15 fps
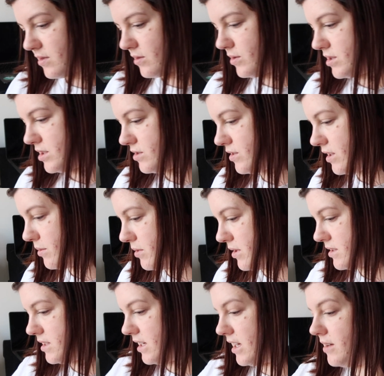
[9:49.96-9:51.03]
Which is really
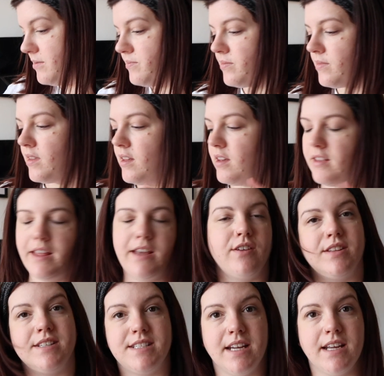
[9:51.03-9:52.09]
pretty. You then got
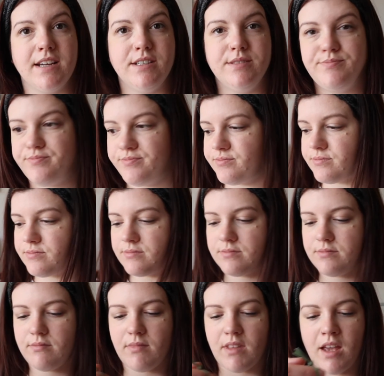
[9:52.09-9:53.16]
the sticker,
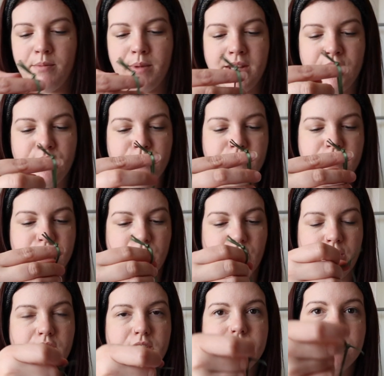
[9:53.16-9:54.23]
and then you also
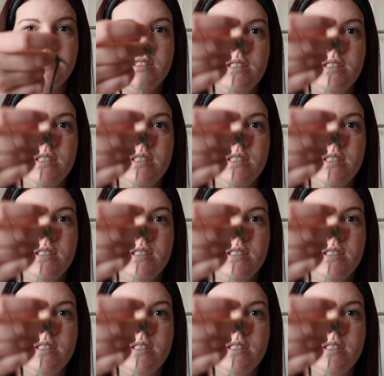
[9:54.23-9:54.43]
got